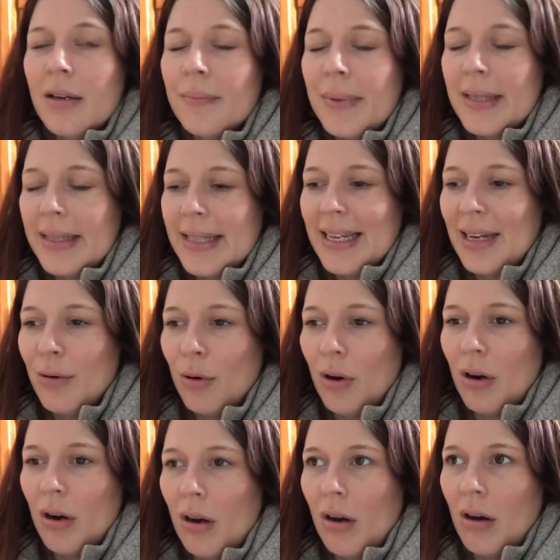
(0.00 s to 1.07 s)
but they were
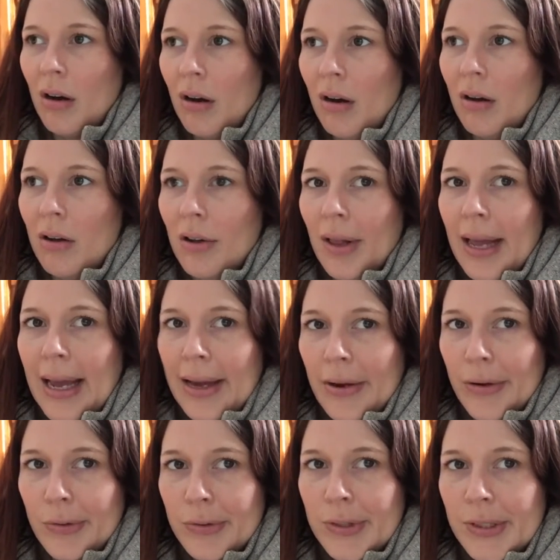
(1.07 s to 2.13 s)
all
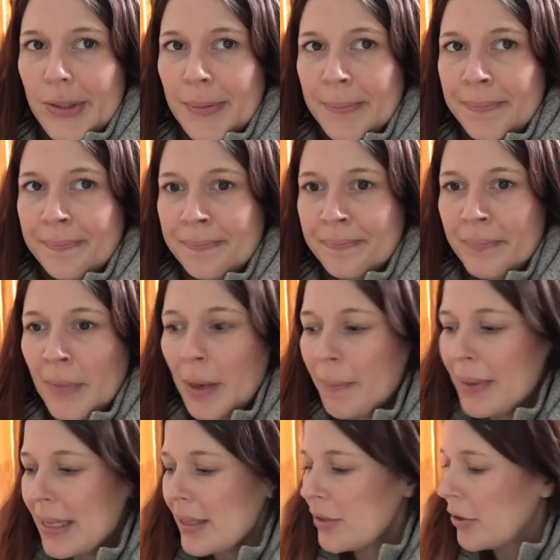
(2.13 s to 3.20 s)
out.
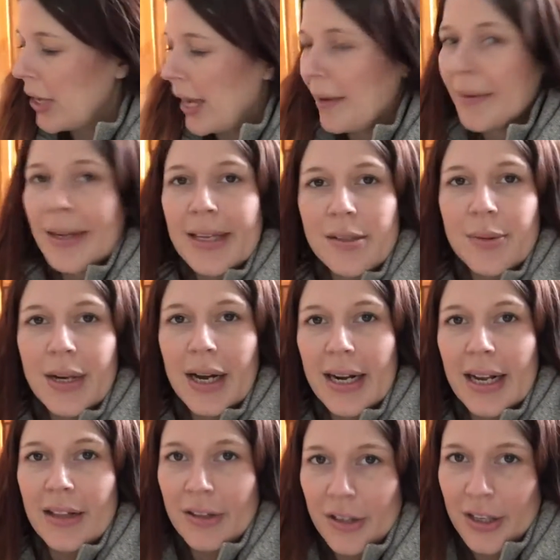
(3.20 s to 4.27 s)
But that's okay, because we got
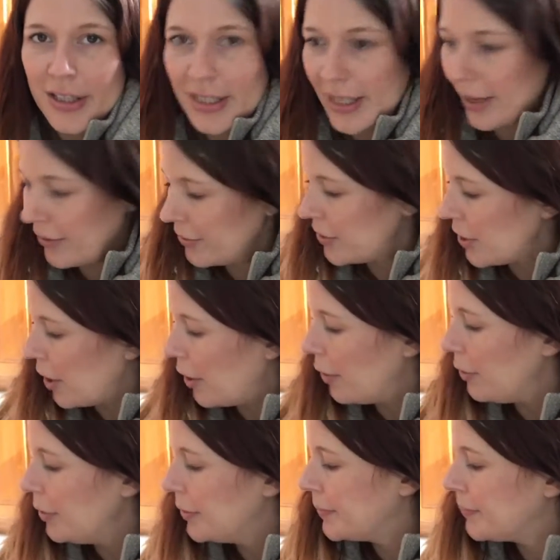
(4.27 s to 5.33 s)
other good stuff. So,
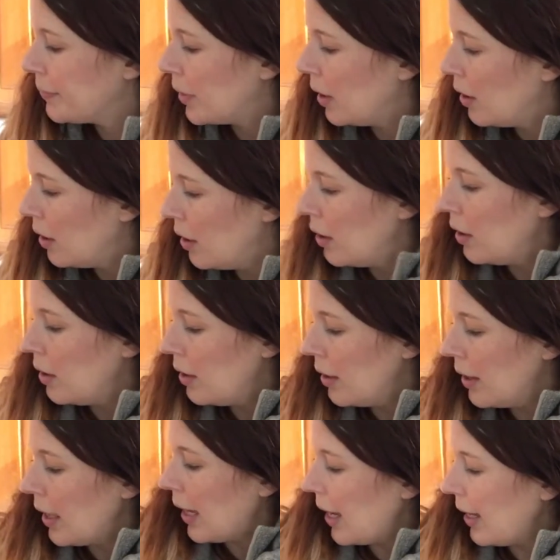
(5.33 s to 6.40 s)

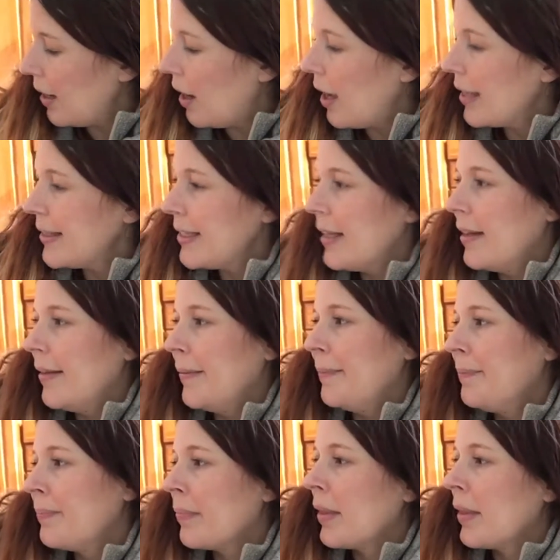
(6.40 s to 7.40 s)
I got some